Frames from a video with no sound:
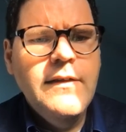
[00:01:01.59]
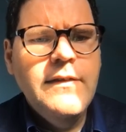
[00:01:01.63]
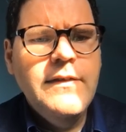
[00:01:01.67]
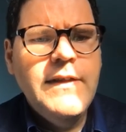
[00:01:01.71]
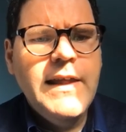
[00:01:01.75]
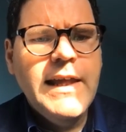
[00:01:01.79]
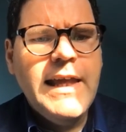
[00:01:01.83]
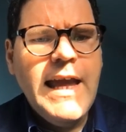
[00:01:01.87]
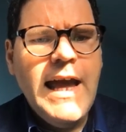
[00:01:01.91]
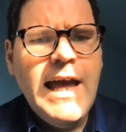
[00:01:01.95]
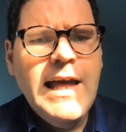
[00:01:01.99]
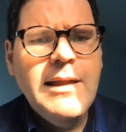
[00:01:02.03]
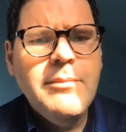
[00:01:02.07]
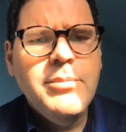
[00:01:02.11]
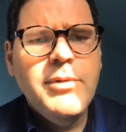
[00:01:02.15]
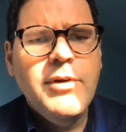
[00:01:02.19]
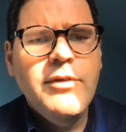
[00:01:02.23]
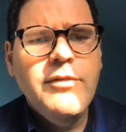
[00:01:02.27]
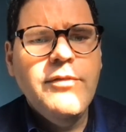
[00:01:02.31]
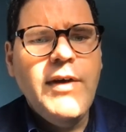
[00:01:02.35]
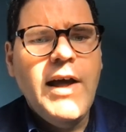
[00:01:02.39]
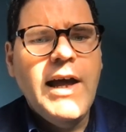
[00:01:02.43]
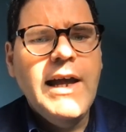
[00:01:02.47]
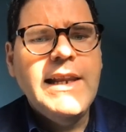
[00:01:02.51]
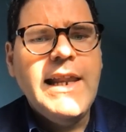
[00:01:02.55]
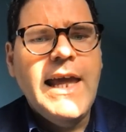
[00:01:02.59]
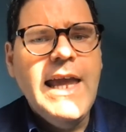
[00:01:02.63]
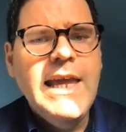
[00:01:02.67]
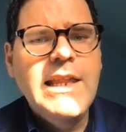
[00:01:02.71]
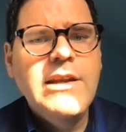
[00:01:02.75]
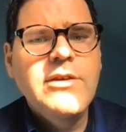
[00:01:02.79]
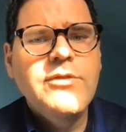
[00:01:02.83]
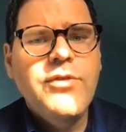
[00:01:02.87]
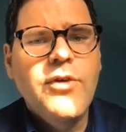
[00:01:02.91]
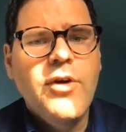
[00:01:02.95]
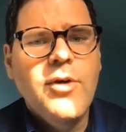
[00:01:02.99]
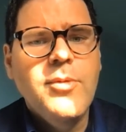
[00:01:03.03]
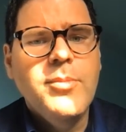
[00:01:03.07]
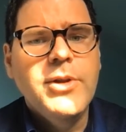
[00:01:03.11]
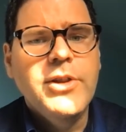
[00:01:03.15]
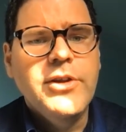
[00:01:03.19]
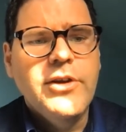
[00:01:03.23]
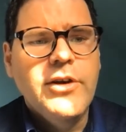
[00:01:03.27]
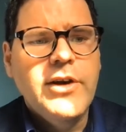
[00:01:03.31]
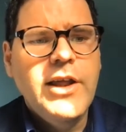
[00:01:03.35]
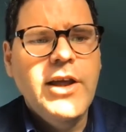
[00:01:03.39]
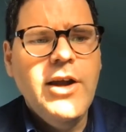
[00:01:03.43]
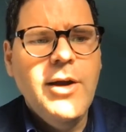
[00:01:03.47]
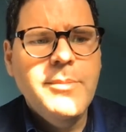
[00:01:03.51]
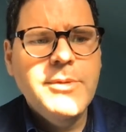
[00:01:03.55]
they can provide informal
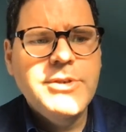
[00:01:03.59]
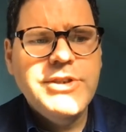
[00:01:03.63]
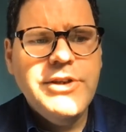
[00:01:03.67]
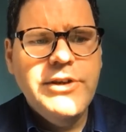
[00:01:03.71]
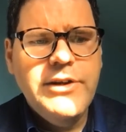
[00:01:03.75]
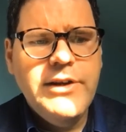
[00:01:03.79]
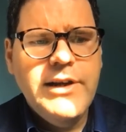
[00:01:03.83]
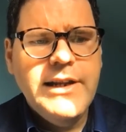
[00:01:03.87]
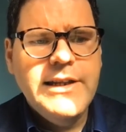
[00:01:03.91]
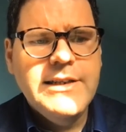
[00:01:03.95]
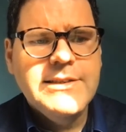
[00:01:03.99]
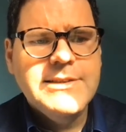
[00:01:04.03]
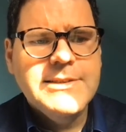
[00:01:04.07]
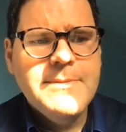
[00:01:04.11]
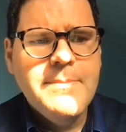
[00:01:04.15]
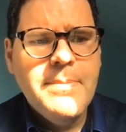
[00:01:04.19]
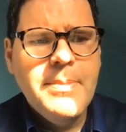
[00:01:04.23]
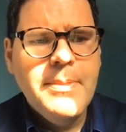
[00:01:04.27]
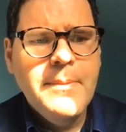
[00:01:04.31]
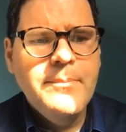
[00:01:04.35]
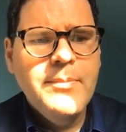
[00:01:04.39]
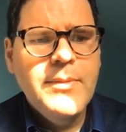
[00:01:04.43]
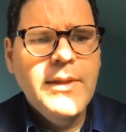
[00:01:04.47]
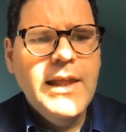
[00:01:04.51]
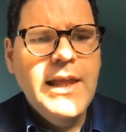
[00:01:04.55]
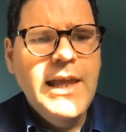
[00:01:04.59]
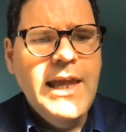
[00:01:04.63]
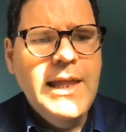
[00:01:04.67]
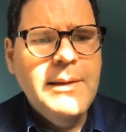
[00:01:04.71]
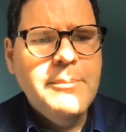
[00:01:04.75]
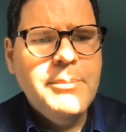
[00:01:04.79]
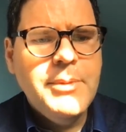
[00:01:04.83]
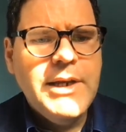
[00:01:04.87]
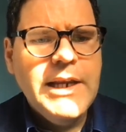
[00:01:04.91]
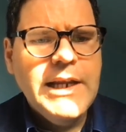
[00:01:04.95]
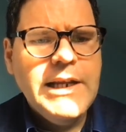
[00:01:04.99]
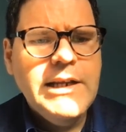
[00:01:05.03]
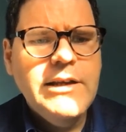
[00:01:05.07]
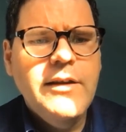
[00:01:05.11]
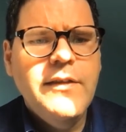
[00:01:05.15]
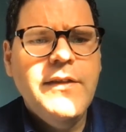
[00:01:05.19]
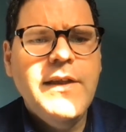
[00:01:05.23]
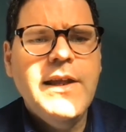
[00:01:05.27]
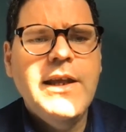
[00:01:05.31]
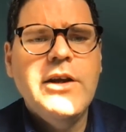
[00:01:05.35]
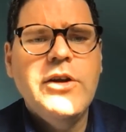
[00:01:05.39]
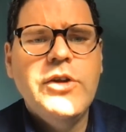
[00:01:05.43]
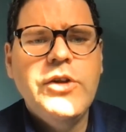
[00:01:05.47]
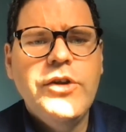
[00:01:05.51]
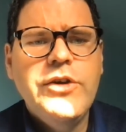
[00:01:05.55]
learning opportunities, in particular, the
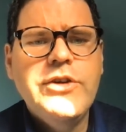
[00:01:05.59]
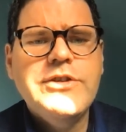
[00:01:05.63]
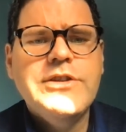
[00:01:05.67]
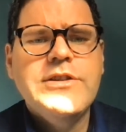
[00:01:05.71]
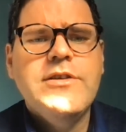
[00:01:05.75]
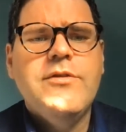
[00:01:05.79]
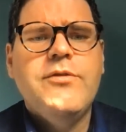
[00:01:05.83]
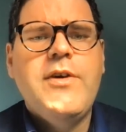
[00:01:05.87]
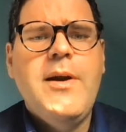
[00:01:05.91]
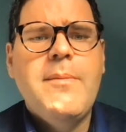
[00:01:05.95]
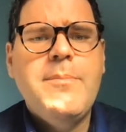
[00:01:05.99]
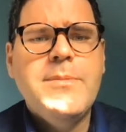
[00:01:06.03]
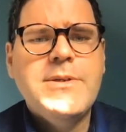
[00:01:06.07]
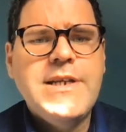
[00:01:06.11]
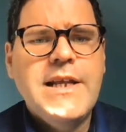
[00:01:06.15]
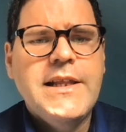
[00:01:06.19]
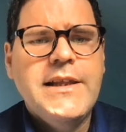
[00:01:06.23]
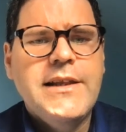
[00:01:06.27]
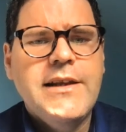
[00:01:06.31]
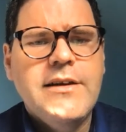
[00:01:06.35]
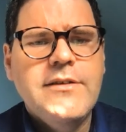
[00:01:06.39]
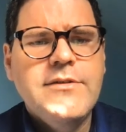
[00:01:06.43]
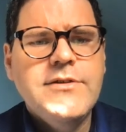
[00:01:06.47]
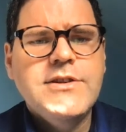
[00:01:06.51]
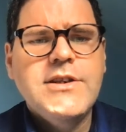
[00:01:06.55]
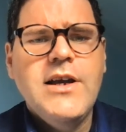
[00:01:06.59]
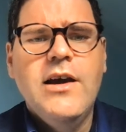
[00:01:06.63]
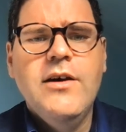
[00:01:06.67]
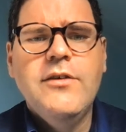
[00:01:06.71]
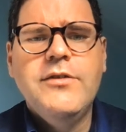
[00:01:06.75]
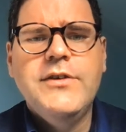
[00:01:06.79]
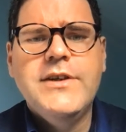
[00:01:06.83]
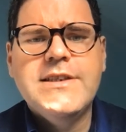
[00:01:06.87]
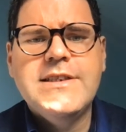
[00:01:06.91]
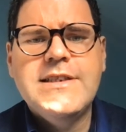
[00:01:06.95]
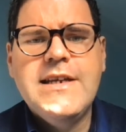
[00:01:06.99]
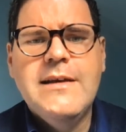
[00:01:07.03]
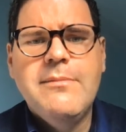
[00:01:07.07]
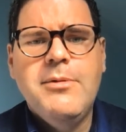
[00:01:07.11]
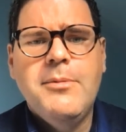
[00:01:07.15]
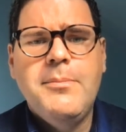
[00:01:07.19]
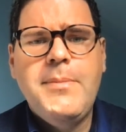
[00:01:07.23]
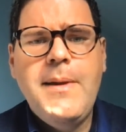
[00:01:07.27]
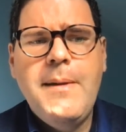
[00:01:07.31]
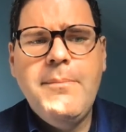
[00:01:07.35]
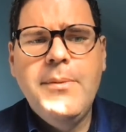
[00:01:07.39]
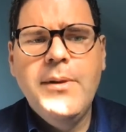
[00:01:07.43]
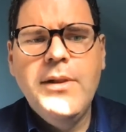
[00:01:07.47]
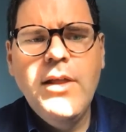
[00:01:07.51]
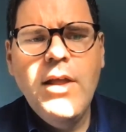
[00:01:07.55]
inclusion of representatives of disabled
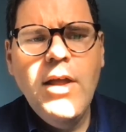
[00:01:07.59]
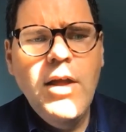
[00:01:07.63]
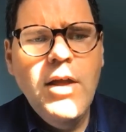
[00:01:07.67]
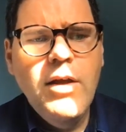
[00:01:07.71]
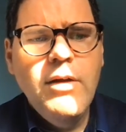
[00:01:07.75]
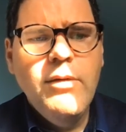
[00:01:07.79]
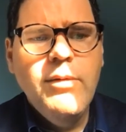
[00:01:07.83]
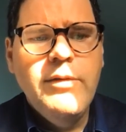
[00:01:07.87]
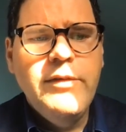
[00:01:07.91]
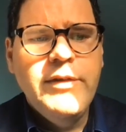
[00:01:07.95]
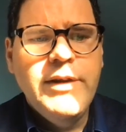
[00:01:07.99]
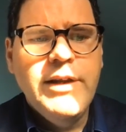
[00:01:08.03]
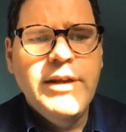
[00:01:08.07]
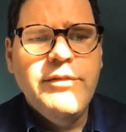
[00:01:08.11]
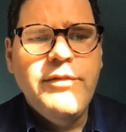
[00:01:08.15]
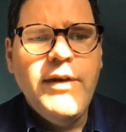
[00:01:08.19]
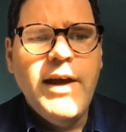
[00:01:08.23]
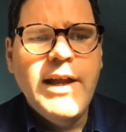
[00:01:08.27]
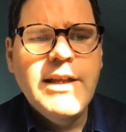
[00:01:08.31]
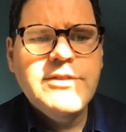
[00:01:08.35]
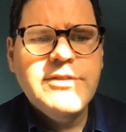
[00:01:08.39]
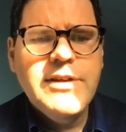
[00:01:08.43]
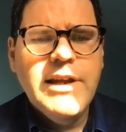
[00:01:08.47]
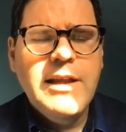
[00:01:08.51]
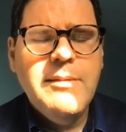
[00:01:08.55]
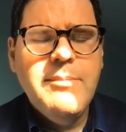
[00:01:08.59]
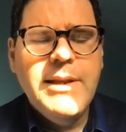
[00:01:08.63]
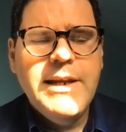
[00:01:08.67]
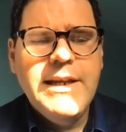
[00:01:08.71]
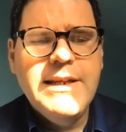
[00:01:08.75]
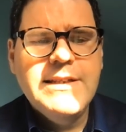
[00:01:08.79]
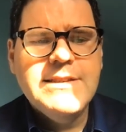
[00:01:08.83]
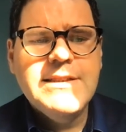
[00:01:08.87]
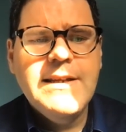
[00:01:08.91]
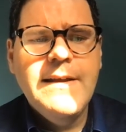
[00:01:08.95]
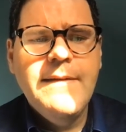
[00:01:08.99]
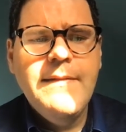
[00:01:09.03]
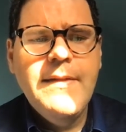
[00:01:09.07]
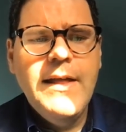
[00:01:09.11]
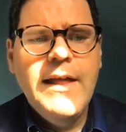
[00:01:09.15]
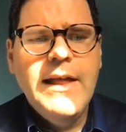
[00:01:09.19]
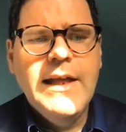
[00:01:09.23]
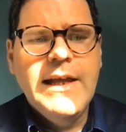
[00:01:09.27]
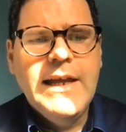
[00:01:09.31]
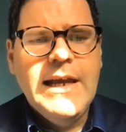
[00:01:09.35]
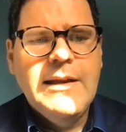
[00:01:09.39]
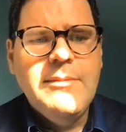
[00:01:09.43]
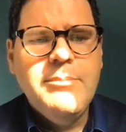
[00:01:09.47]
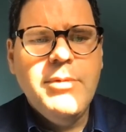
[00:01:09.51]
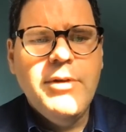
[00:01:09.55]
people within advisory committees
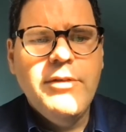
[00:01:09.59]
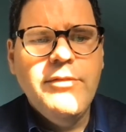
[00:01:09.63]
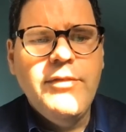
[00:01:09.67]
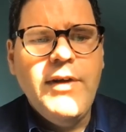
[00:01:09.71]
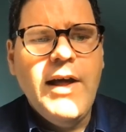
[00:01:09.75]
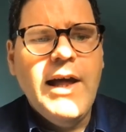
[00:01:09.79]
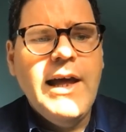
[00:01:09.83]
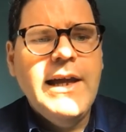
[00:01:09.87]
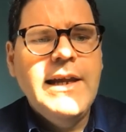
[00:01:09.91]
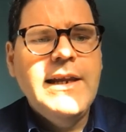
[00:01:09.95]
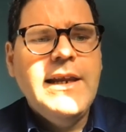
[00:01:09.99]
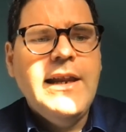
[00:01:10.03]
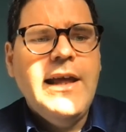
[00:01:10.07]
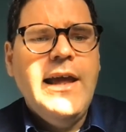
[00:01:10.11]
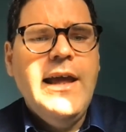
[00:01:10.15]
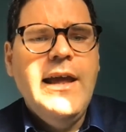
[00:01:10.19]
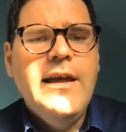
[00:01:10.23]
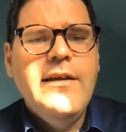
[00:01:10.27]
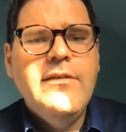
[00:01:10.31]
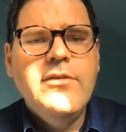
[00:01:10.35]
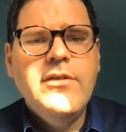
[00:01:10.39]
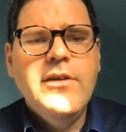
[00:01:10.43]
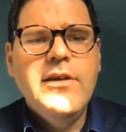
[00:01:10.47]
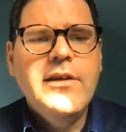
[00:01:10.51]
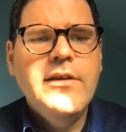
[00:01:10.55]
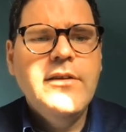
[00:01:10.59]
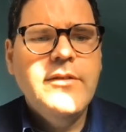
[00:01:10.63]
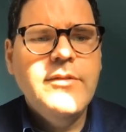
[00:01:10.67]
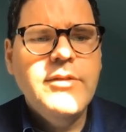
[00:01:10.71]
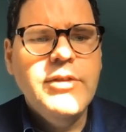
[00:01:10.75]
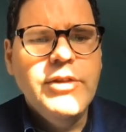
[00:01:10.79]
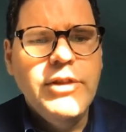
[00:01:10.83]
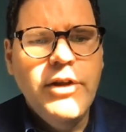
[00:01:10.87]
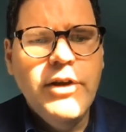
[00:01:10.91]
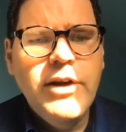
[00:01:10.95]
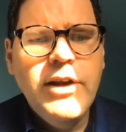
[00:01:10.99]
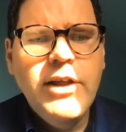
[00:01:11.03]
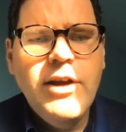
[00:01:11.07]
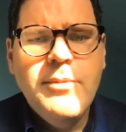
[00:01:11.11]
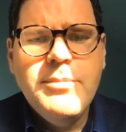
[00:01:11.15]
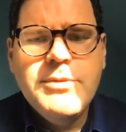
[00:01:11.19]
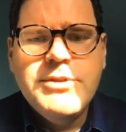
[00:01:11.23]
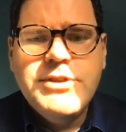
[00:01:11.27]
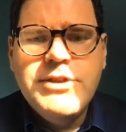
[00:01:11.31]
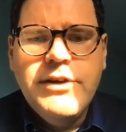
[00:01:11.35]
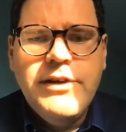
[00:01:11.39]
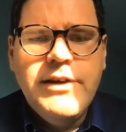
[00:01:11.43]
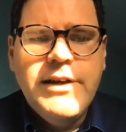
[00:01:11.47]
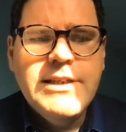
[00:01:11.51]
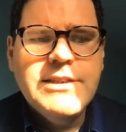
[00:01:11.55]
can provide learning
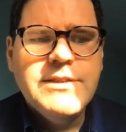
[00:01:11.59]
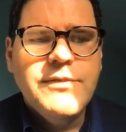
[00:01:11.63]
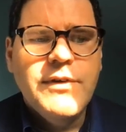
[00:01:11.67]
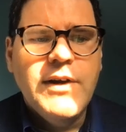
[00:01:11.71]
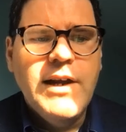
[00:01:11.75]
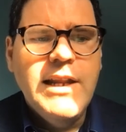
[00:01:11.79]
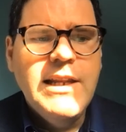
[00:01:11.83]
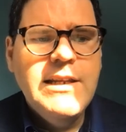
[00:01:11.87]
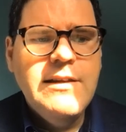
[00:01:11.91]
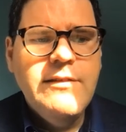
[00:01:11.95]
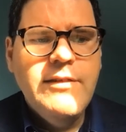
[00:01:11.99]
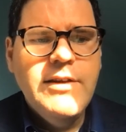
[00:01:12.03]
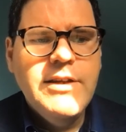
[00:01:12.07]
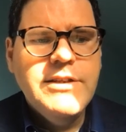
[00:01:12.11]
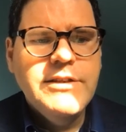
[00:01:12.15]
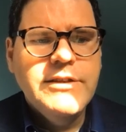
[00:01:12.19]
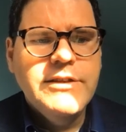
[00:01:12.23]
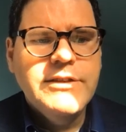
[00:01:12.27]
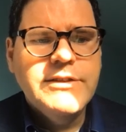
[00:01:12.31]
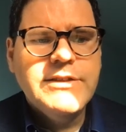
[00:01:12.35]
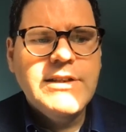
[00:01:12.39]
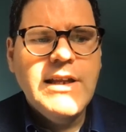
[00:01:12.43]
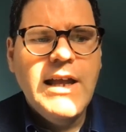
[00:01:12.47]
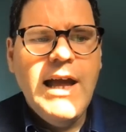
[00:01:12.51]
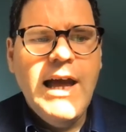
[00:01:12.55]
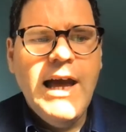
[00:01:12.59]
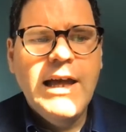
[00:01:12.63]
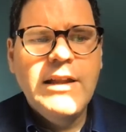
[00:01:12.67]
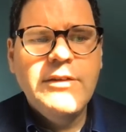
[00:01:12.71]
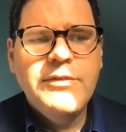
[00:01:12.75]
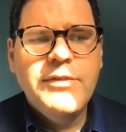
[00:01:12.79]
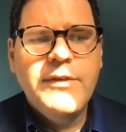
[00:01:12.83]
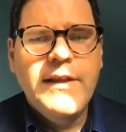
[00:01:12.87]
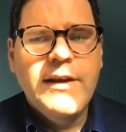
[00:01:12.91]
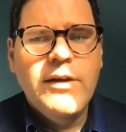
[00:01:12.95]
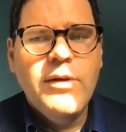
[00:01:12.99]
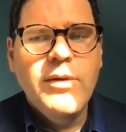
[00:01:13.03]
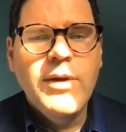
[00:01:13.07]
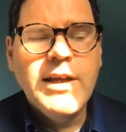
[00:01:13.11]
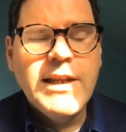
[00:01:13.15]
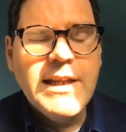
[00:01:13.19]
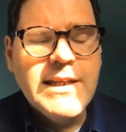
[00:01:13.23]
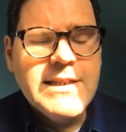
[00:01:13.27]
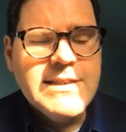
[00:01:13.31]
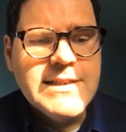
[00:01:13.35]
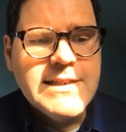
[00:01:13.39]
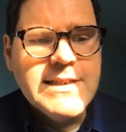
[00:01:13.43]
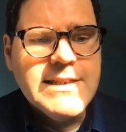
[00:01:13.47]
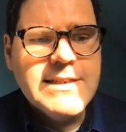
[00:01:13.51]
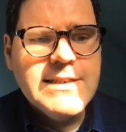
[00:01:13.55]
opportunities for individuals and for their
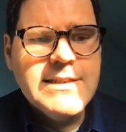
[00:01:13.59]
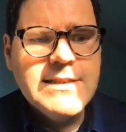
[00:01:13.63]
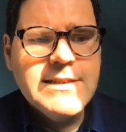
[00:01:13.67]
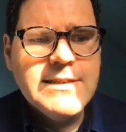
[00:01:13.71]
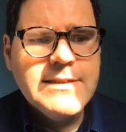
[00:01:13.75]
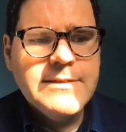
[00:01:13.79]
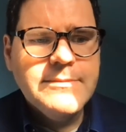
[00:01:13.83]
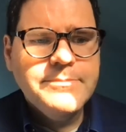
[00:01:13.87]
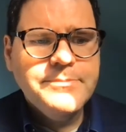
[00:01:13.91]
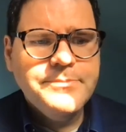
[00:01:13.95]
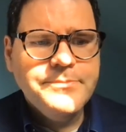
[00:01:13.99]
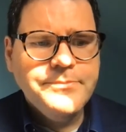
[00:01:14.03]
organisations.